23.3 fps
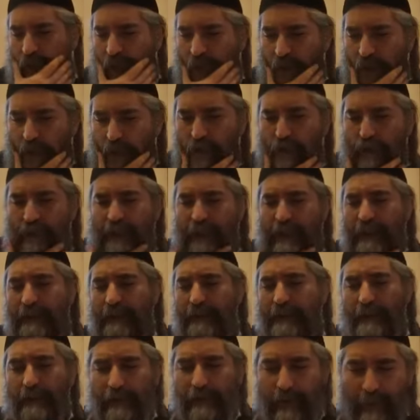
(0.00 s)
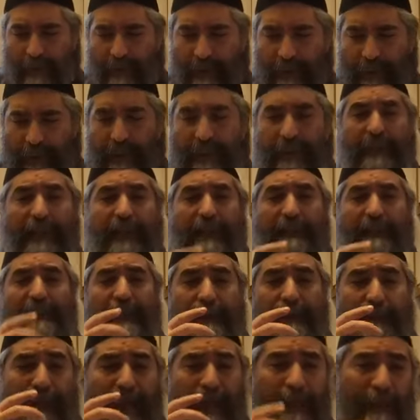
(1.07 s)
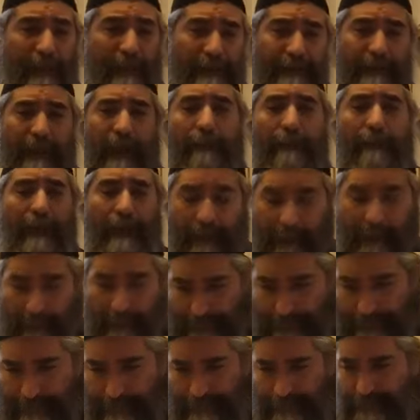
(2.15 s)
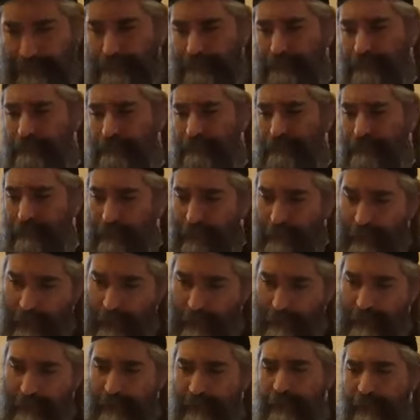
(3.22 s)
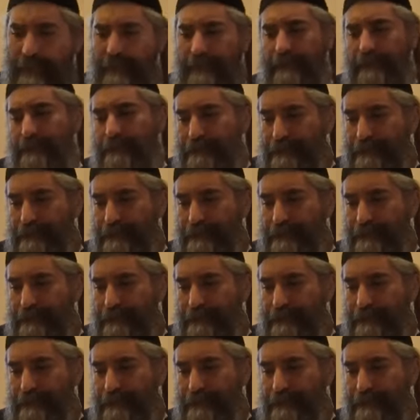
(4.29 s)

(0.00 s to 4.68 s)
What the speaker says: Kol Dodi, sorry, Hine Zeba, it's coming, is here.